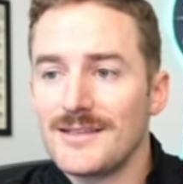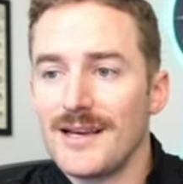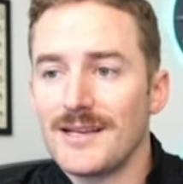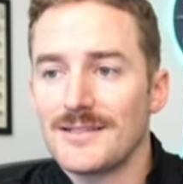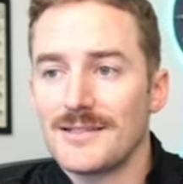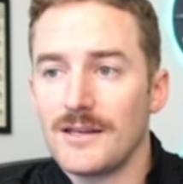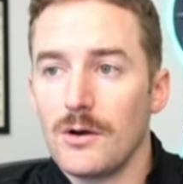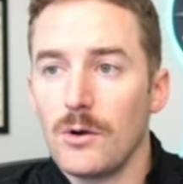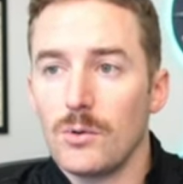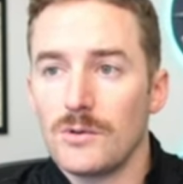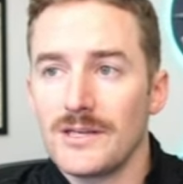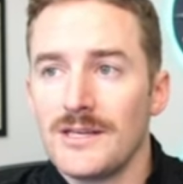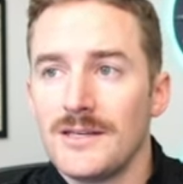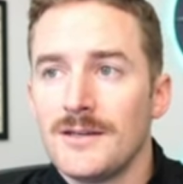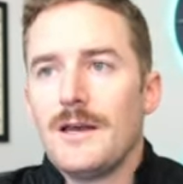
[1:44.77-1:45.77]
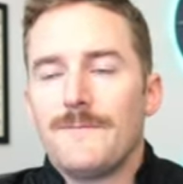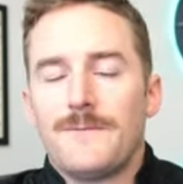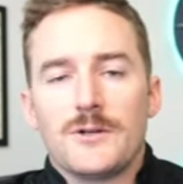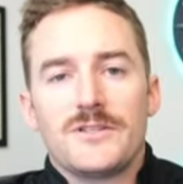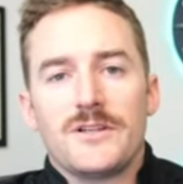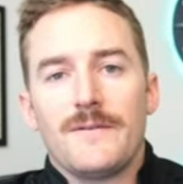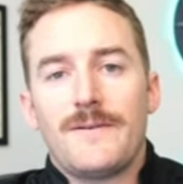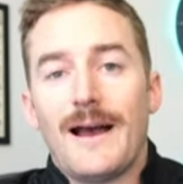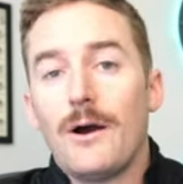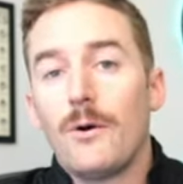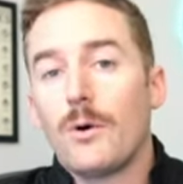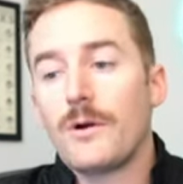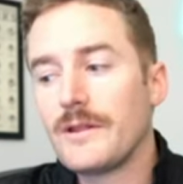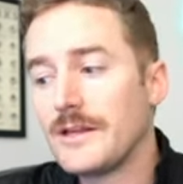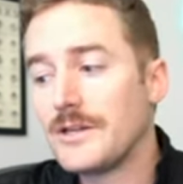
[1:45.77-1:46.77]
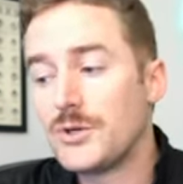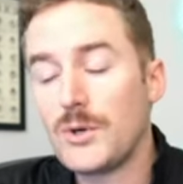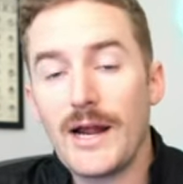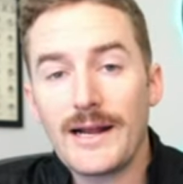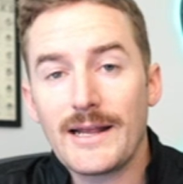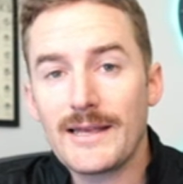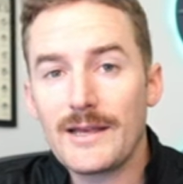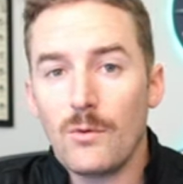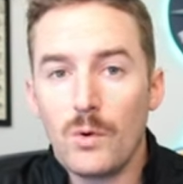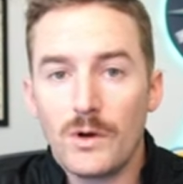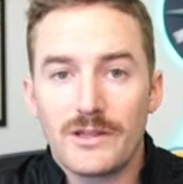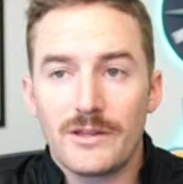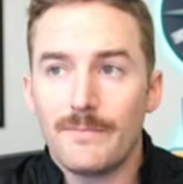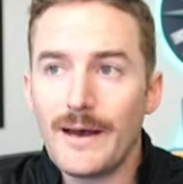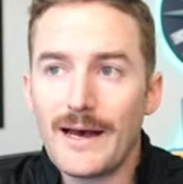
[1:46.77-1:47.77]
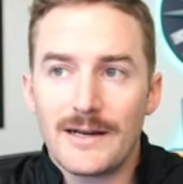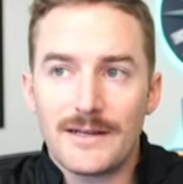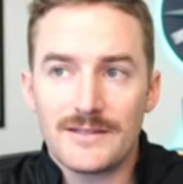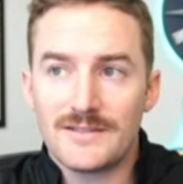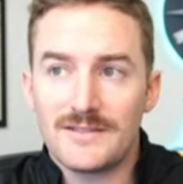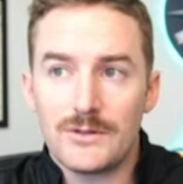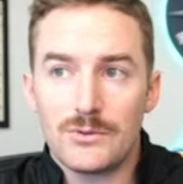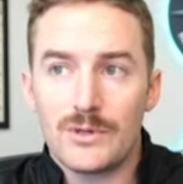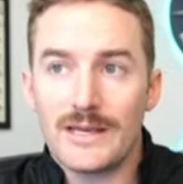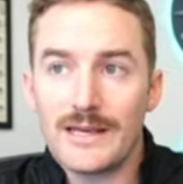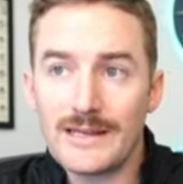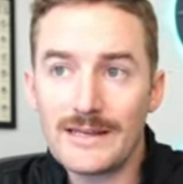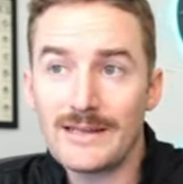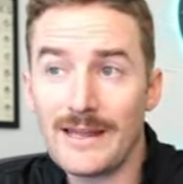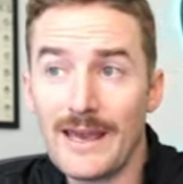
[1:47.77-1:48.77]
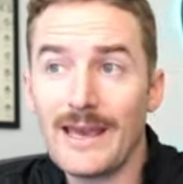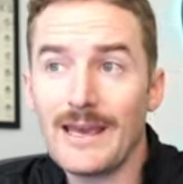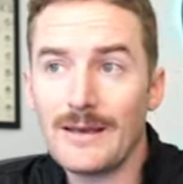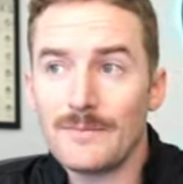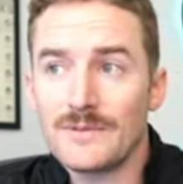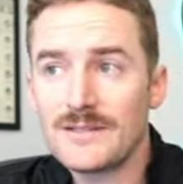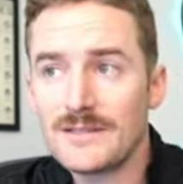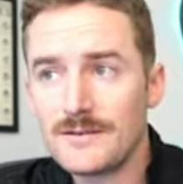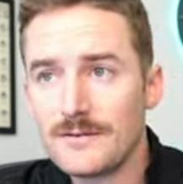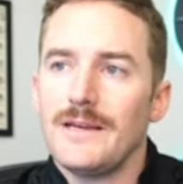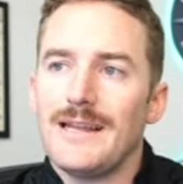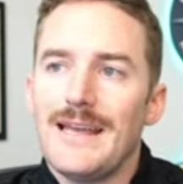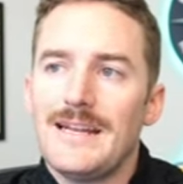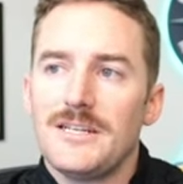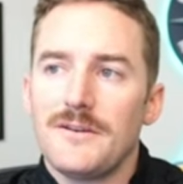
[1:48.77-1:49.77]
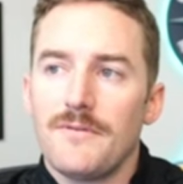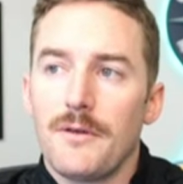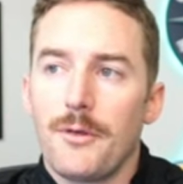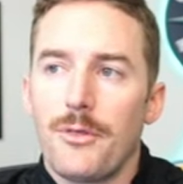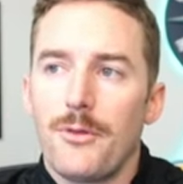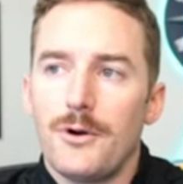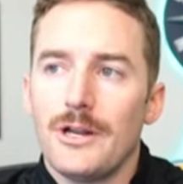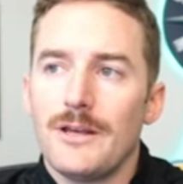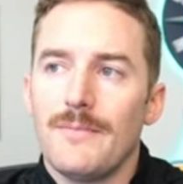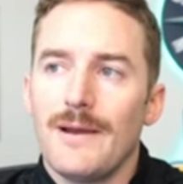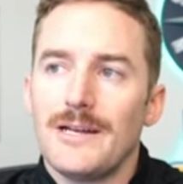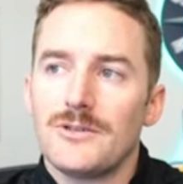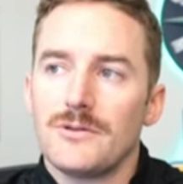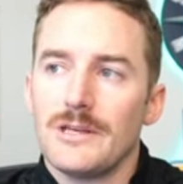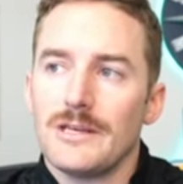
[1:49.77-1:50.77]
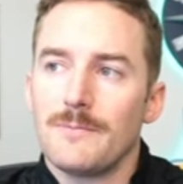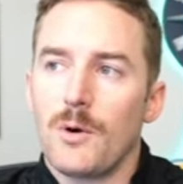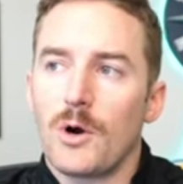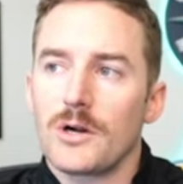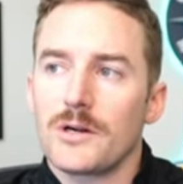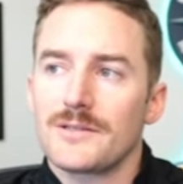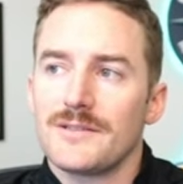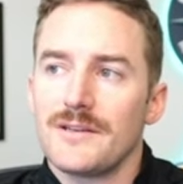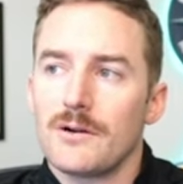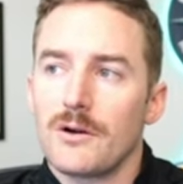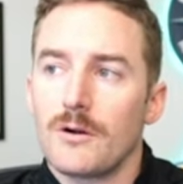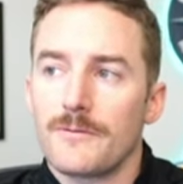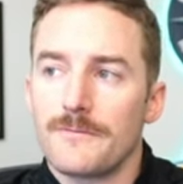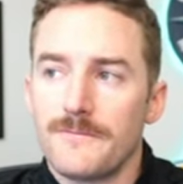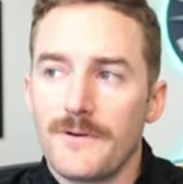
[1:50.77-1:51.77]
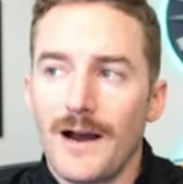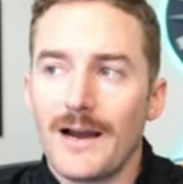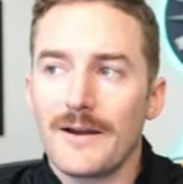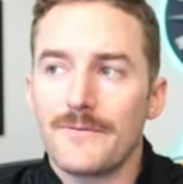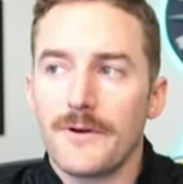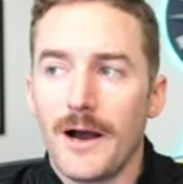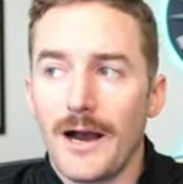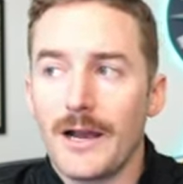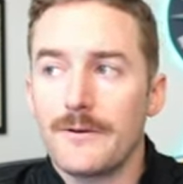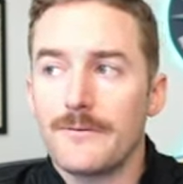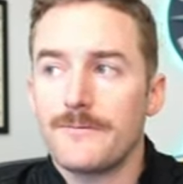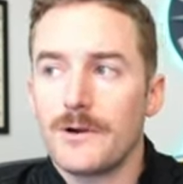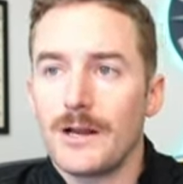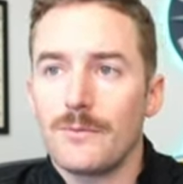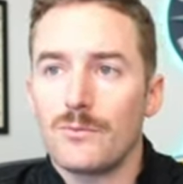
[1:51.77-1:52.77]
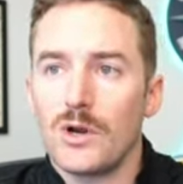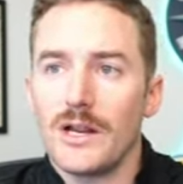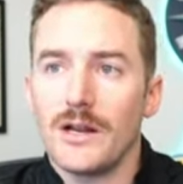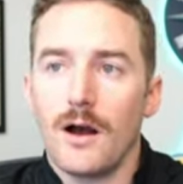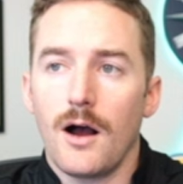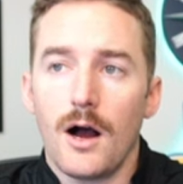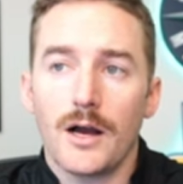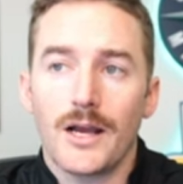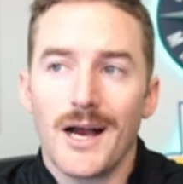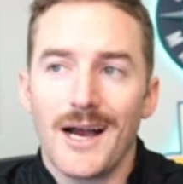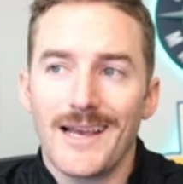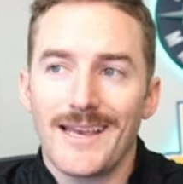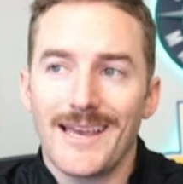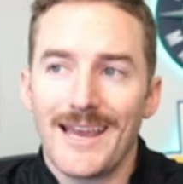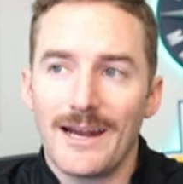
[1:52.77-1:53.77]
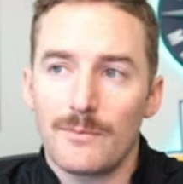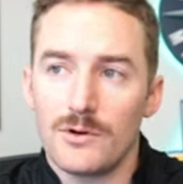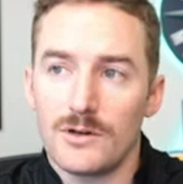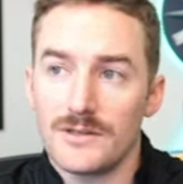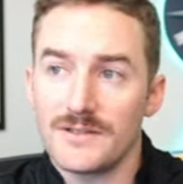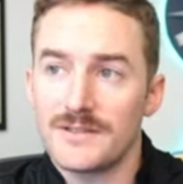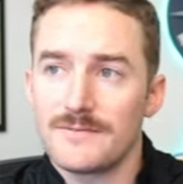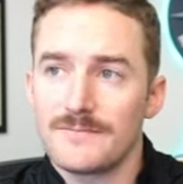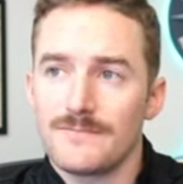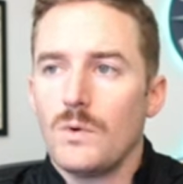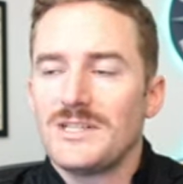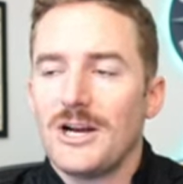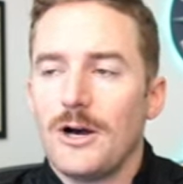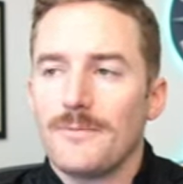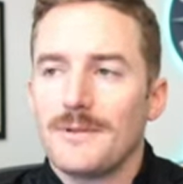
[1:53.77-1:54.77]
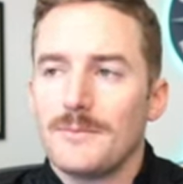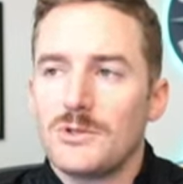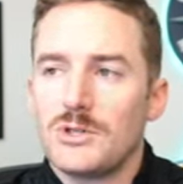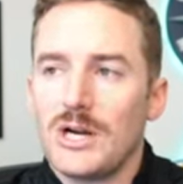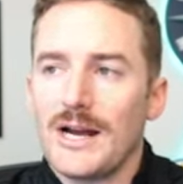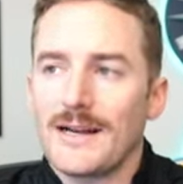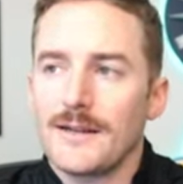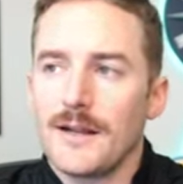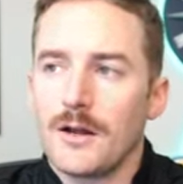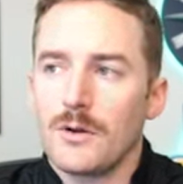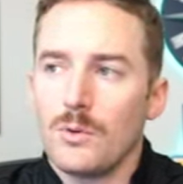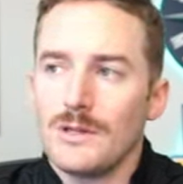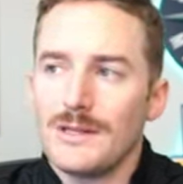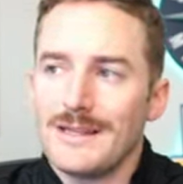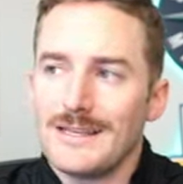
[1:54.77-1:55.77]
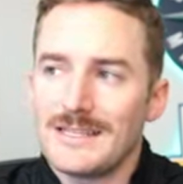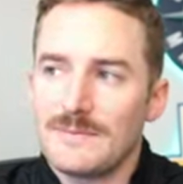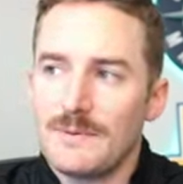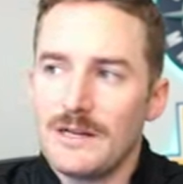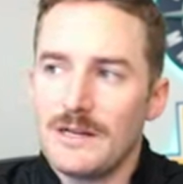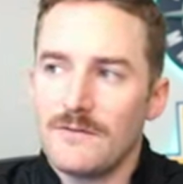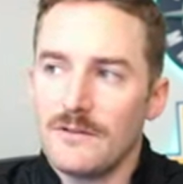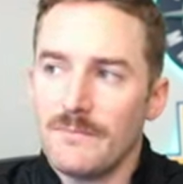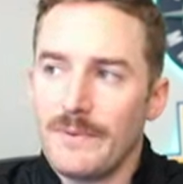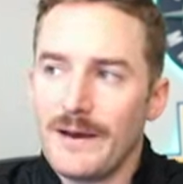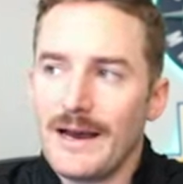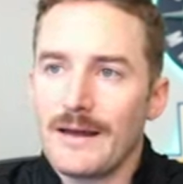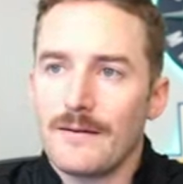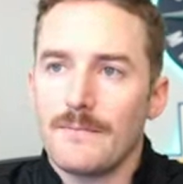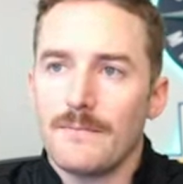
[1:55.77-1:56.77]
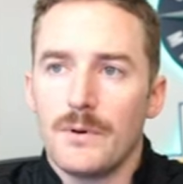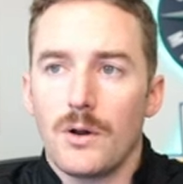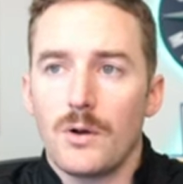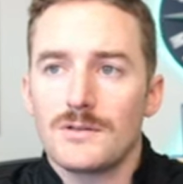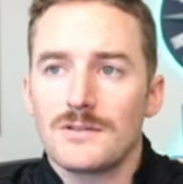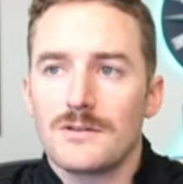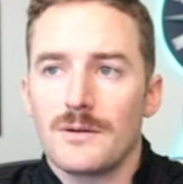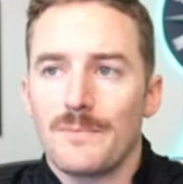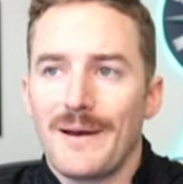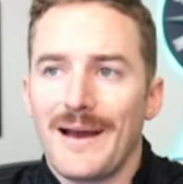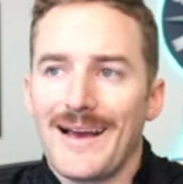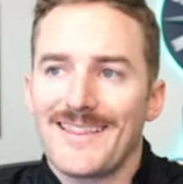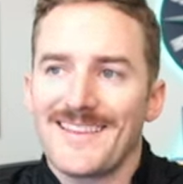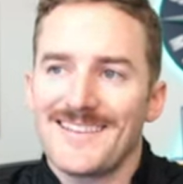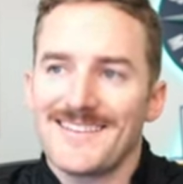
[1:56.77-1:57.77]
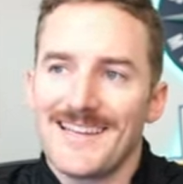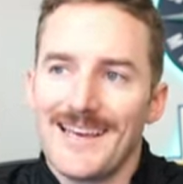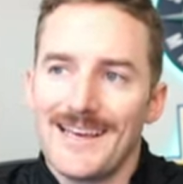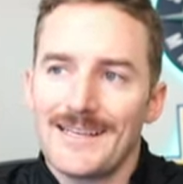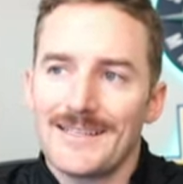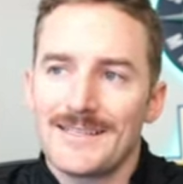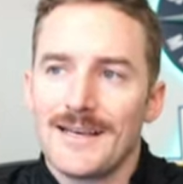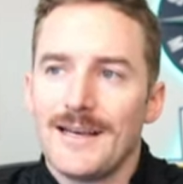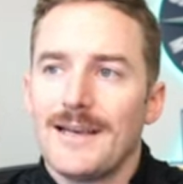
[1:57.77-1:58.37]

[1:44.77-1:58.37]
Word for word: testing only. And first off, how are they tracking what the bat is doing in game? games. In each of the 30 major league parks, there are five high frame rate Hawkeye cameras, which help them track not only the speed of the bat, but also the path it takes